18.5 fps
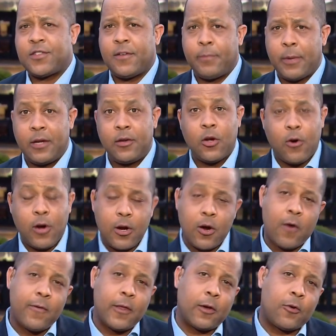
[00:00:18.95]
have been going
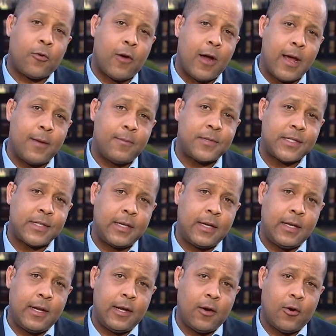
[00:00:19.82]
over the crime
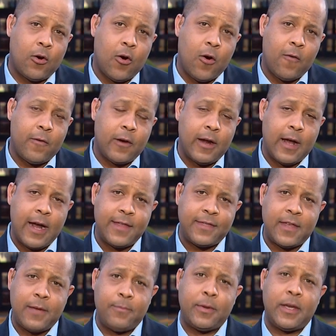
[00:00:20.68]
scene here overnight.
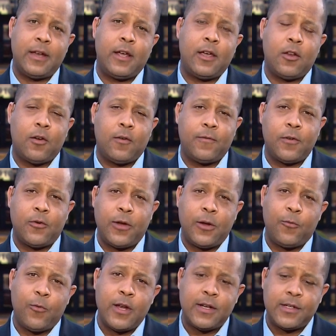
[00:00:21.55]
They've been
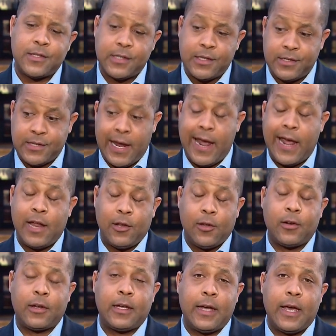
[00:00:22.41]
interviewing witnesses and
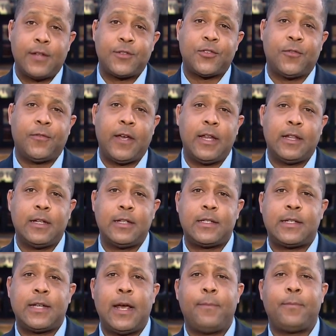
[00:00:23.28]
looking at
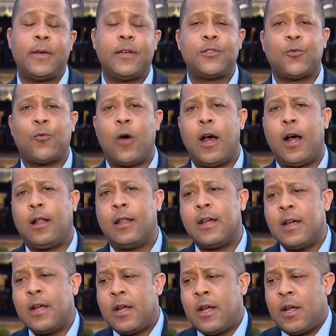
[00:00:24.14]
surveillance tape as well.
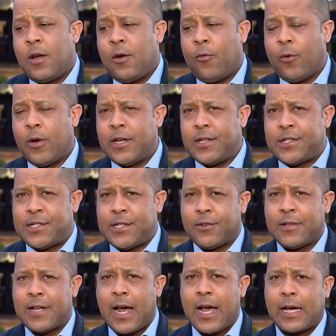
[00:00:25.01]
What is
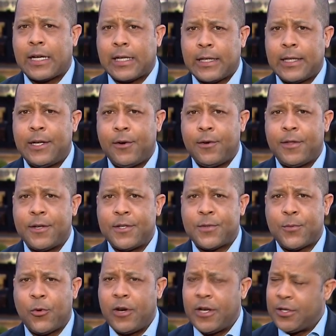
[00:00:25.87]
still not clear this
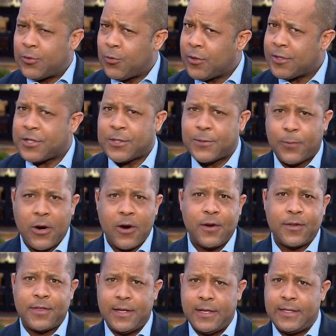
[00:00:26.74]
morning is what
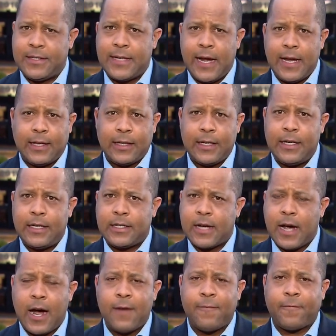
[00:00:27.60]
sparked the deadly
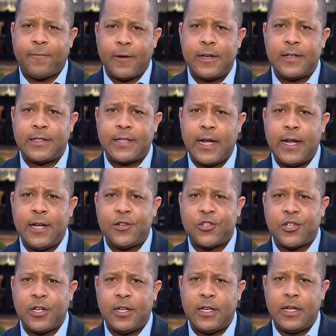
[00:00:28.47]

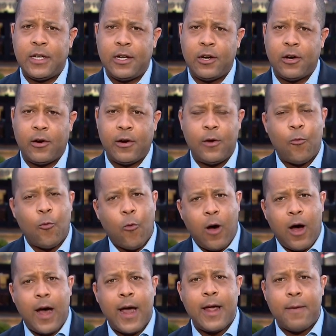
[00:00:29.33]
confrontation here and
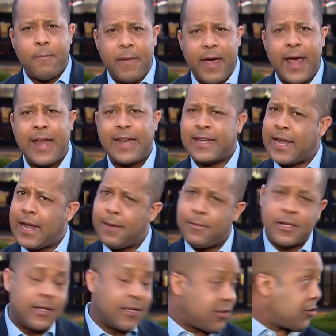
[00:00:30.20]
why a man came
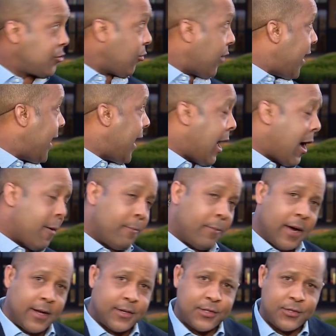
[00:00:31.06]
to this Greyhound
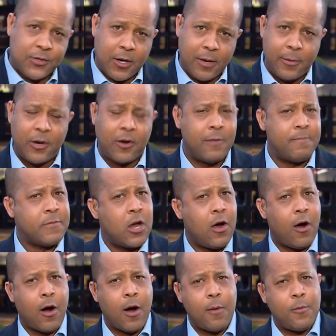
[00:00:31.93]
bus terminal
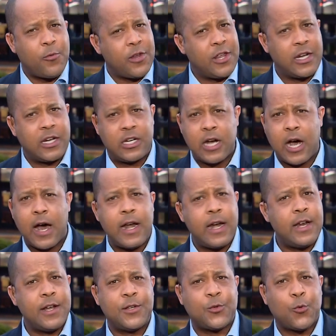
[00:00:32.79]
armed with a gun
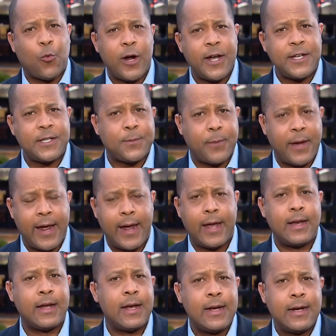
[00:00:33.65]
in his
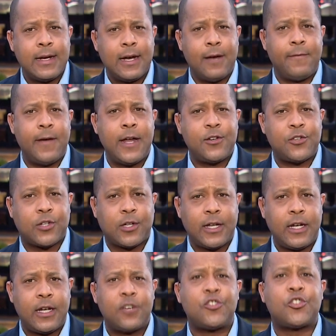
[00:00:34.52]
waistband,
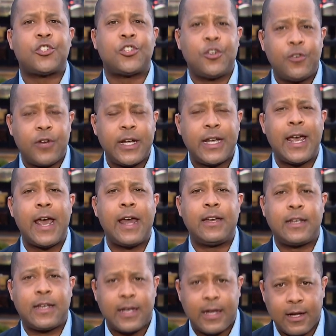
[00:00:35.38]
eventually shooting
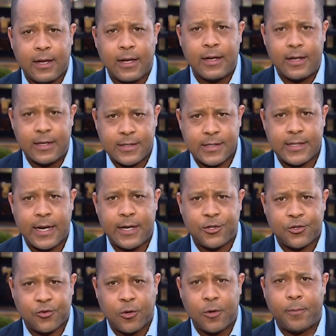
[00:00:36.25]
and killing a
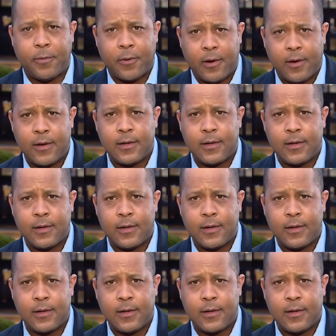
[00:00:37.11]
state trooper.